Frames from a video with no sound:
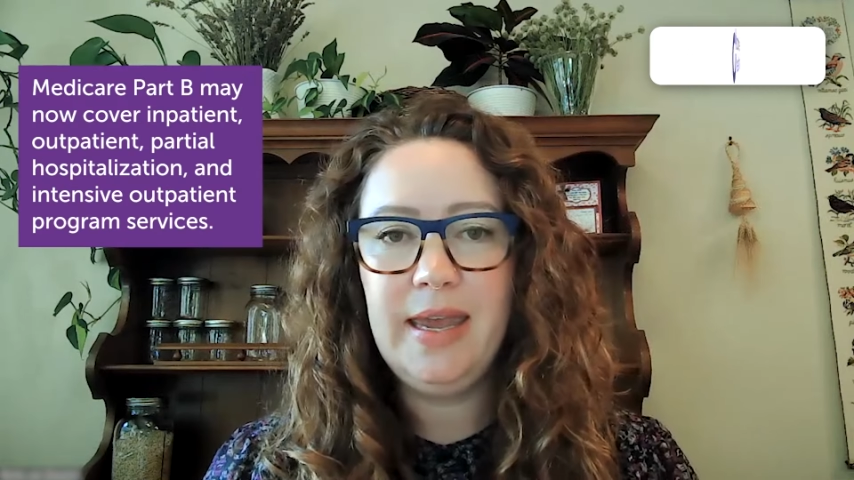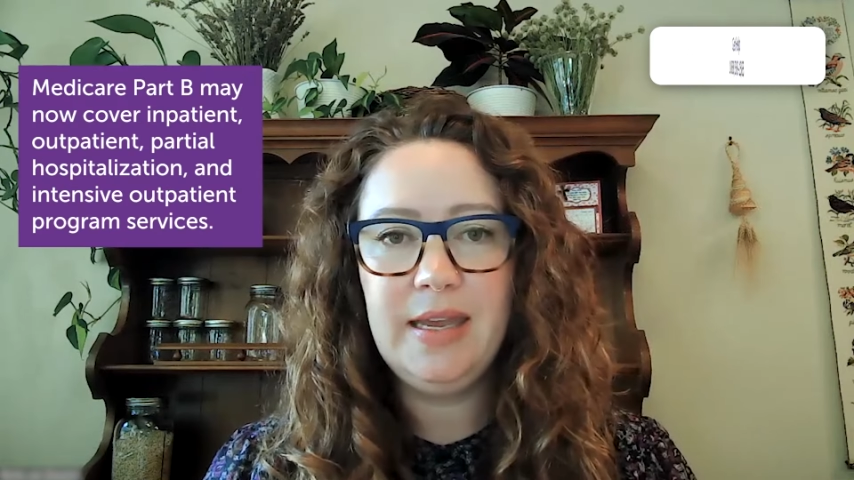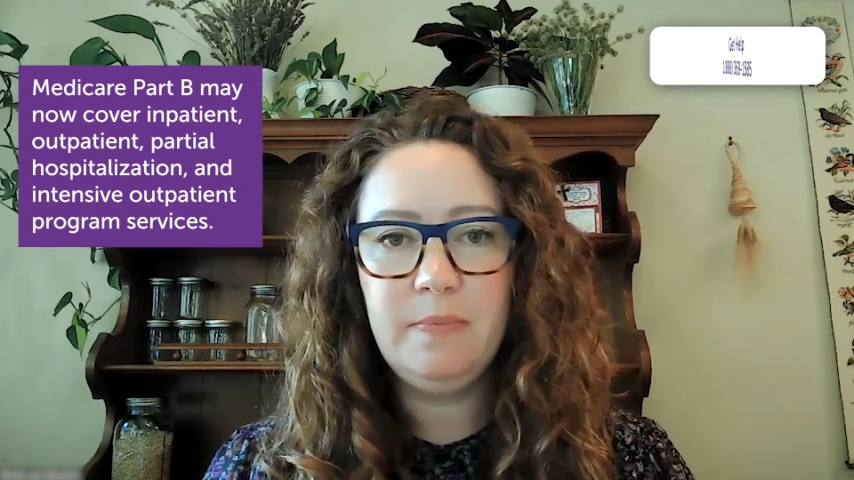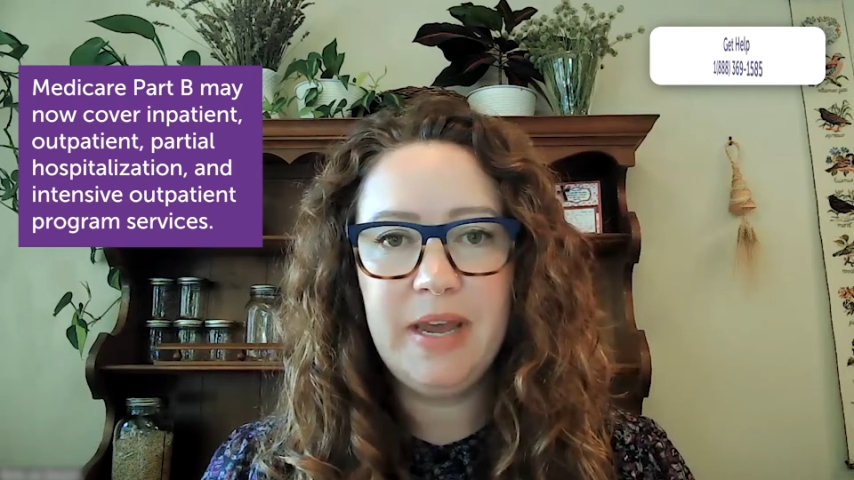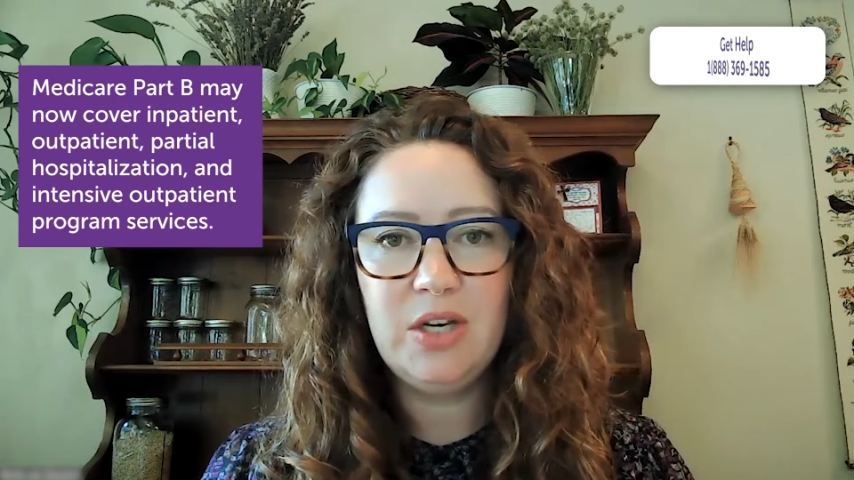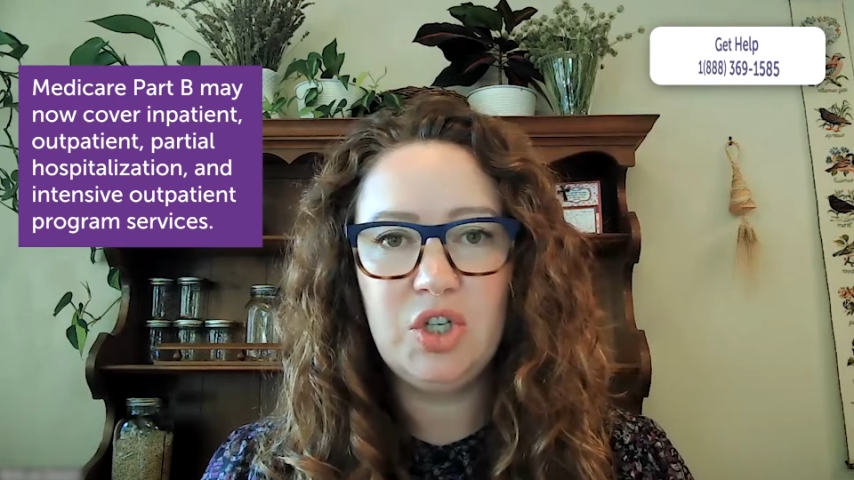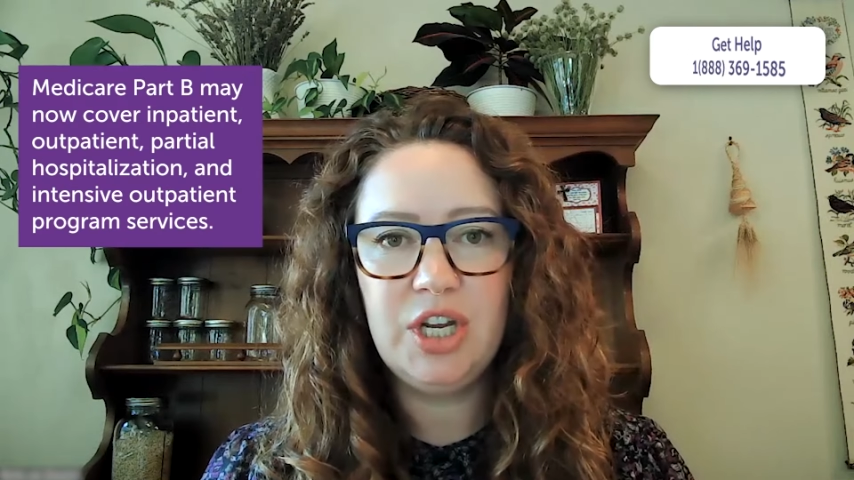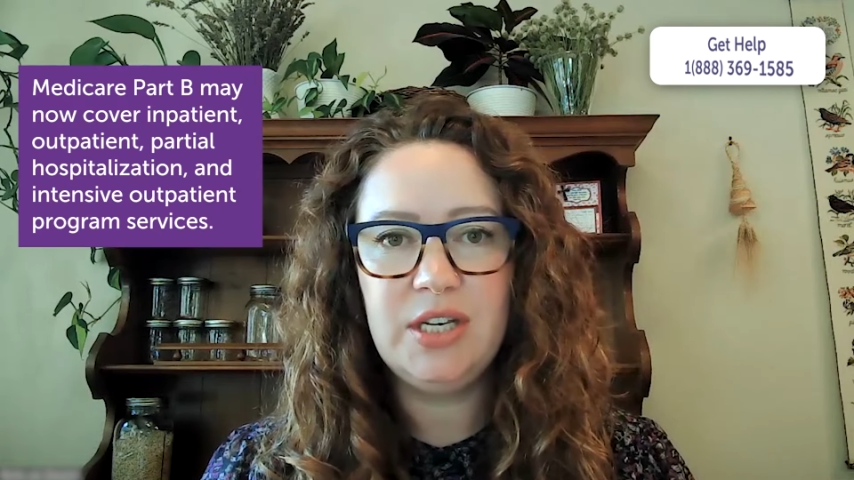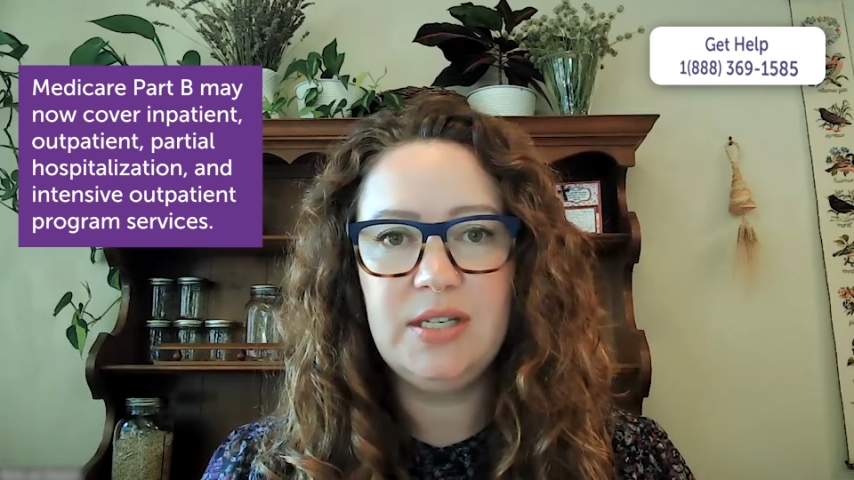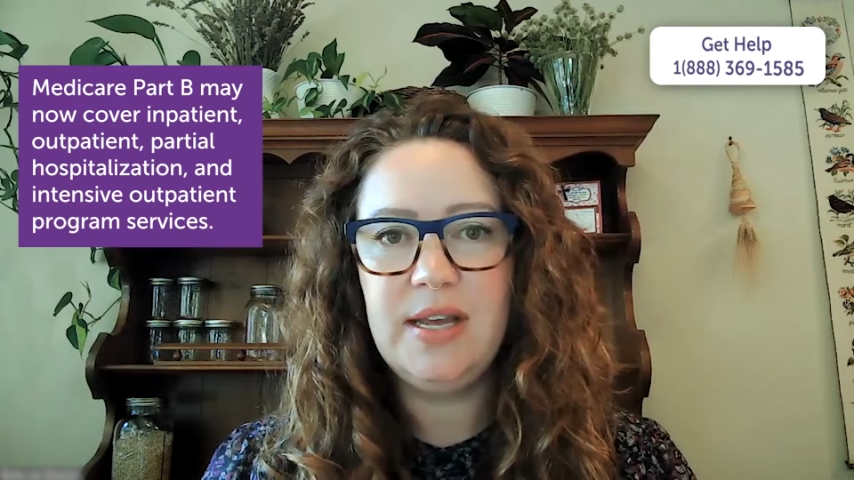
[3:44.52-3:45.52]

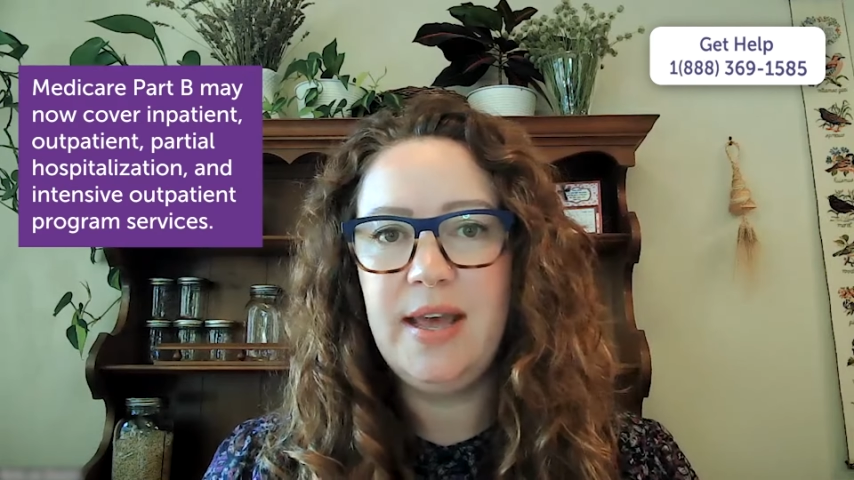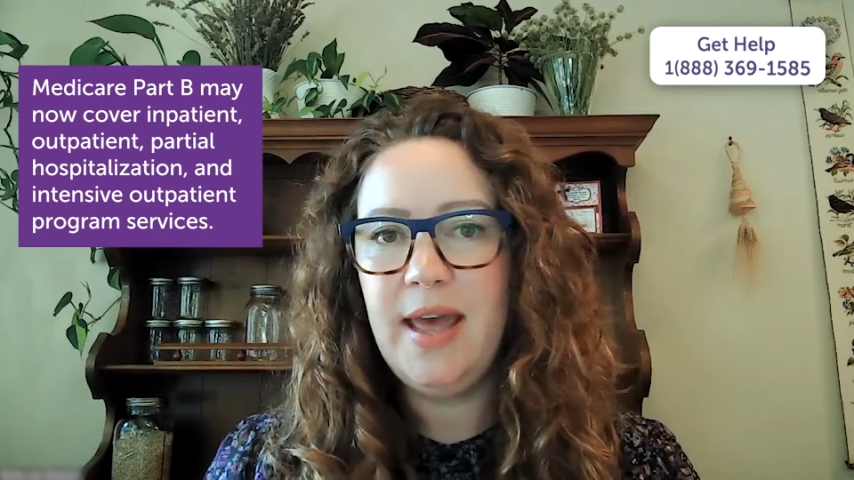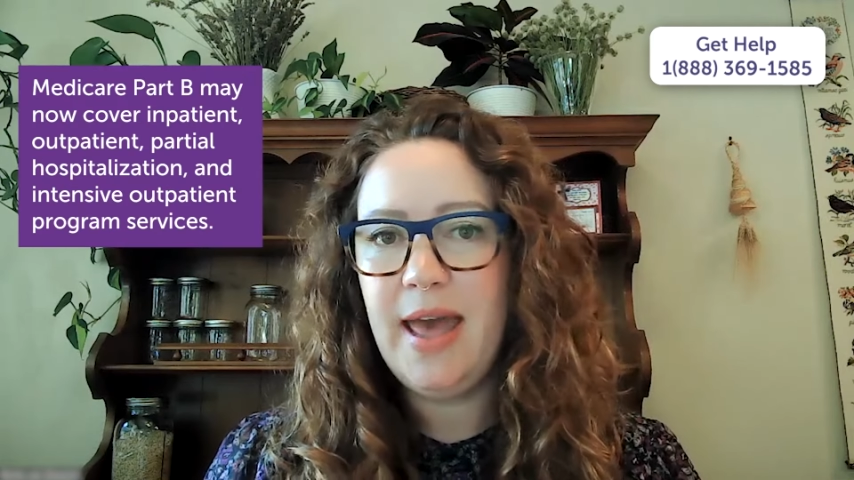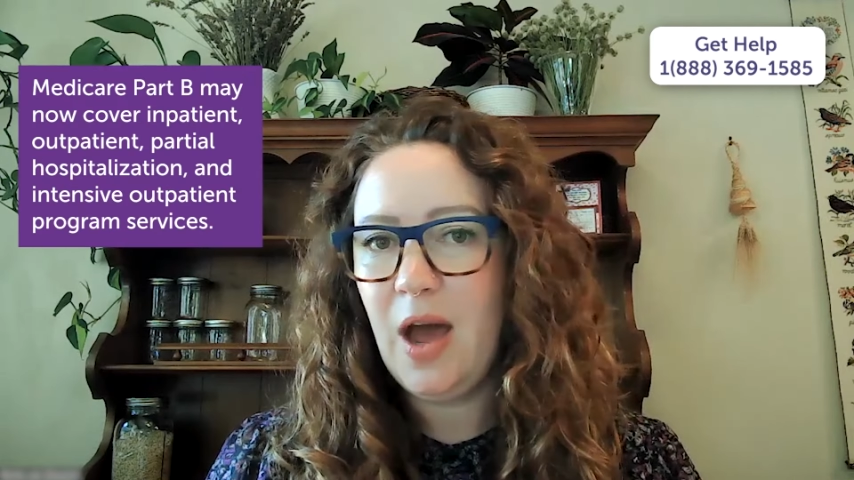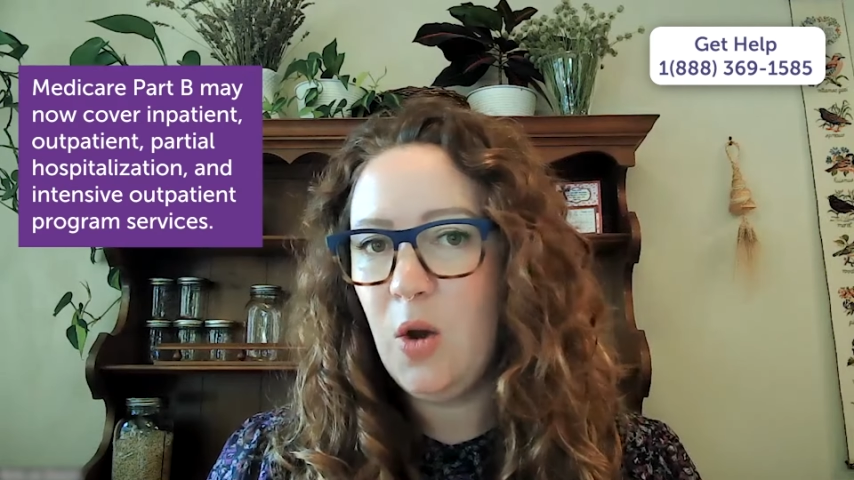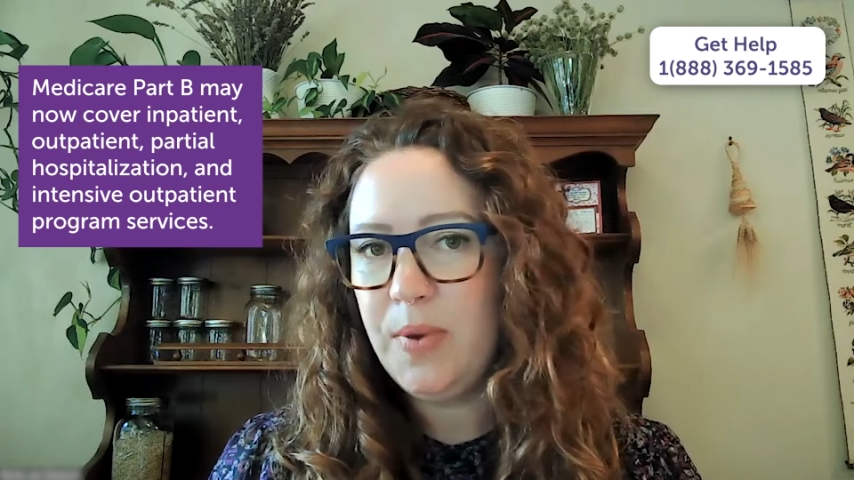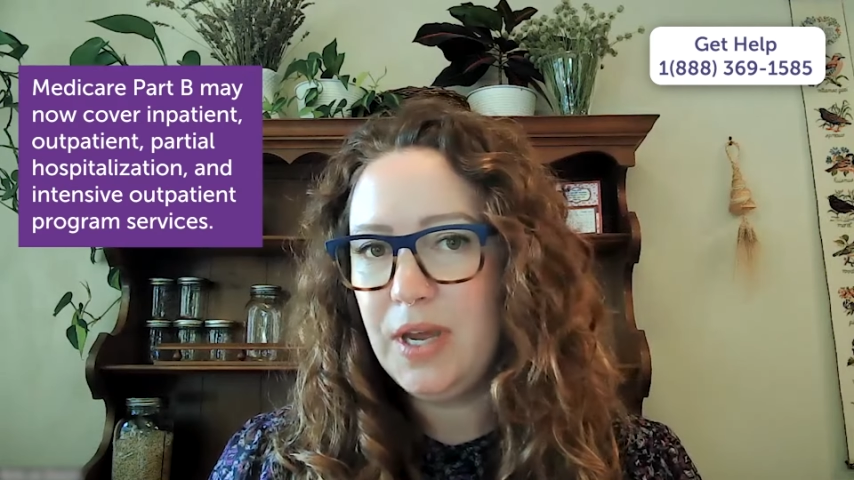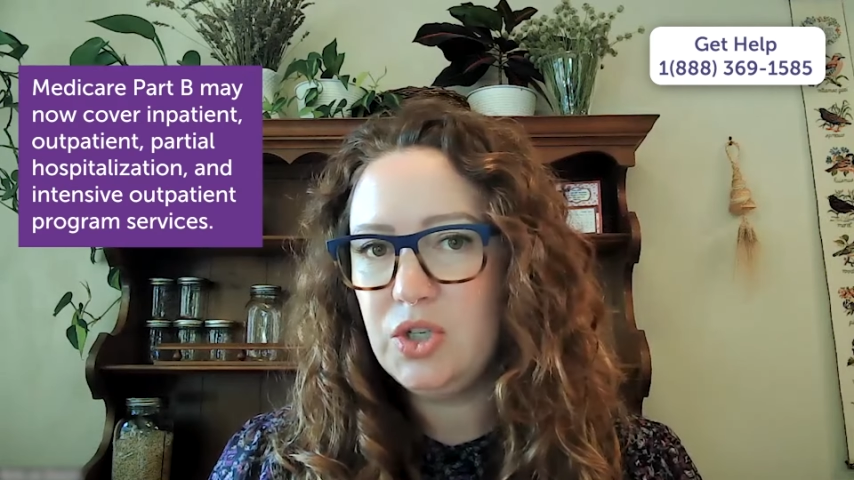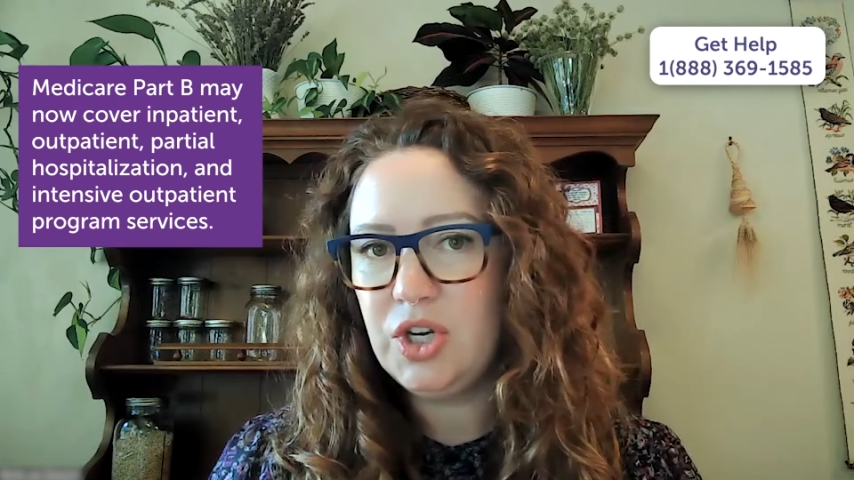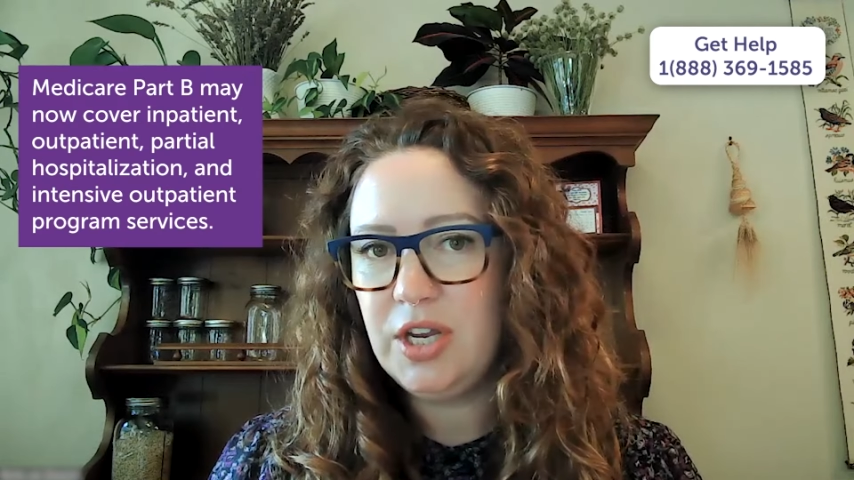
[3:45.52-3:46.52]
inpatient,
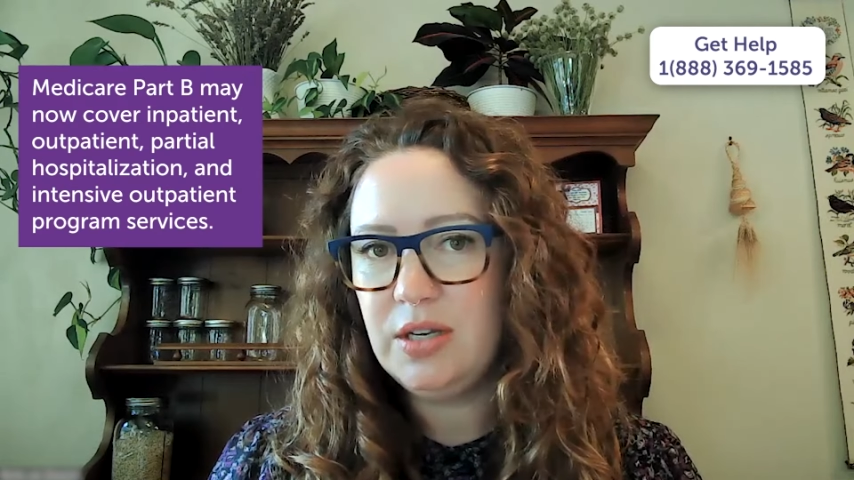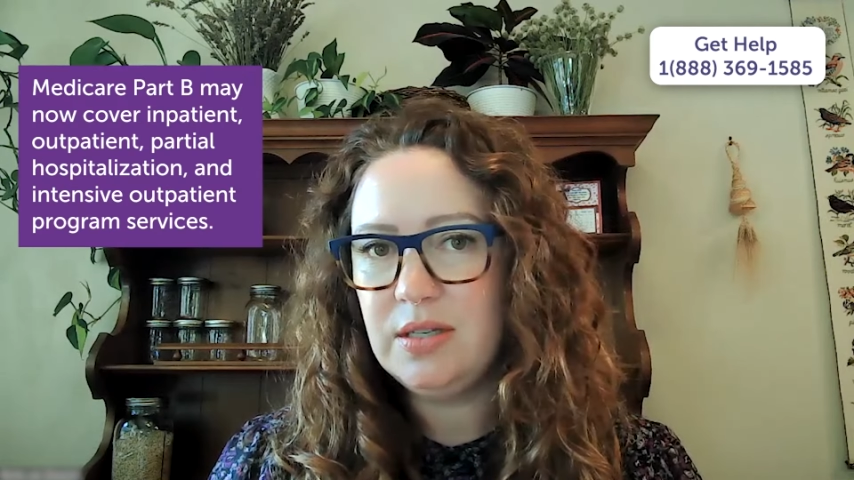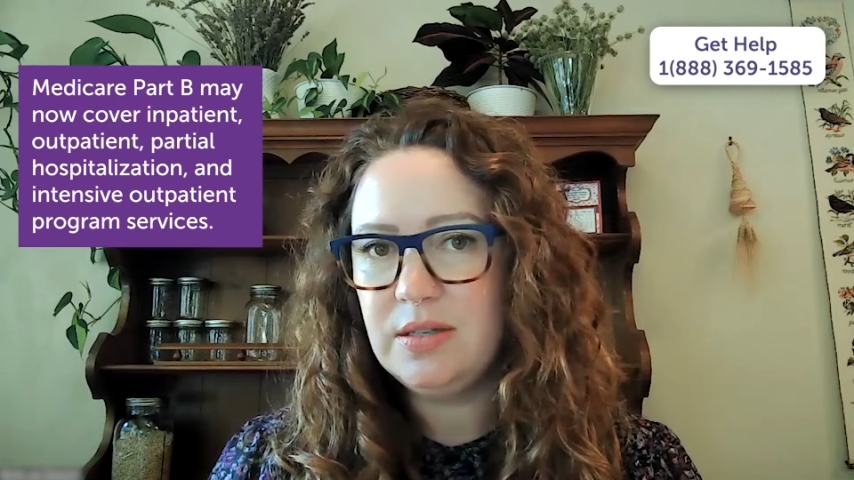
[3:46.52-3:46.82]
outpatient,